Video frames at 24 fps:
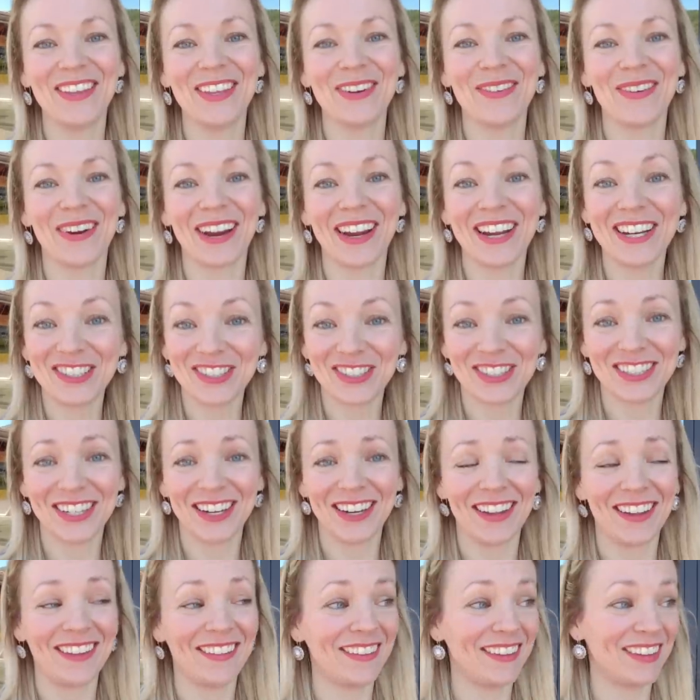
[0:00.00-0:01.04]
you are
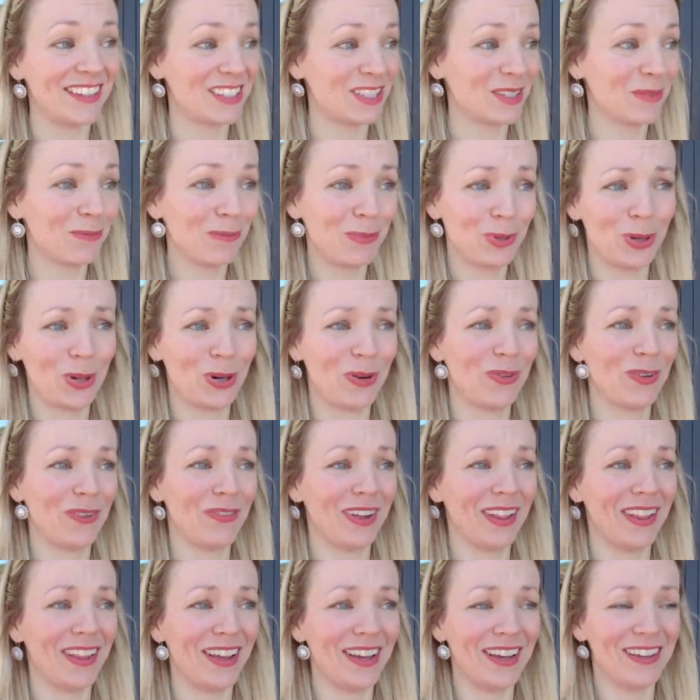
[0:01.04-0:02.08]
interested in this beautiful
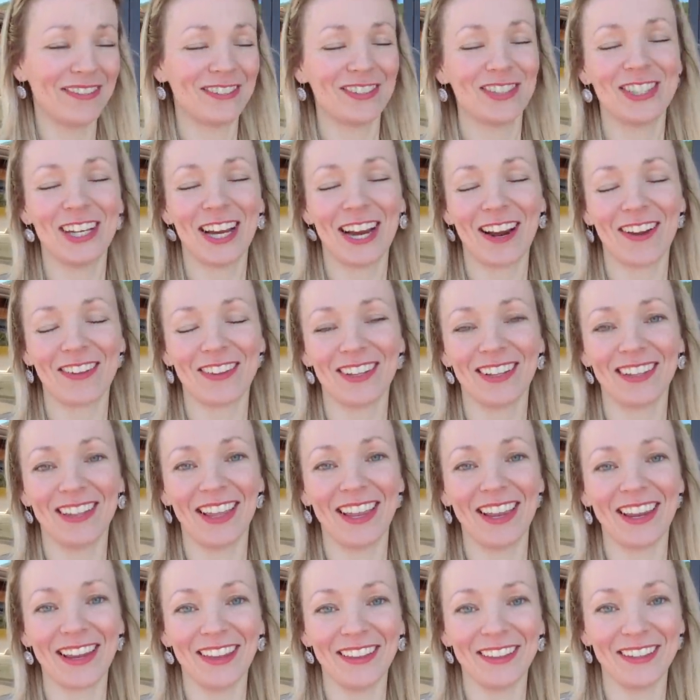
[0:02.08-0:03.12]
villa, check out the
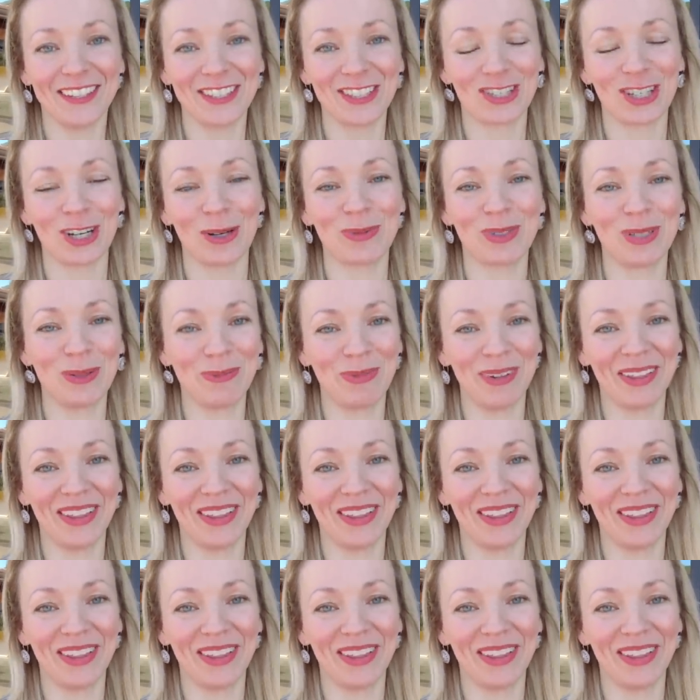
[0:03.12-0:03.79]
link in the description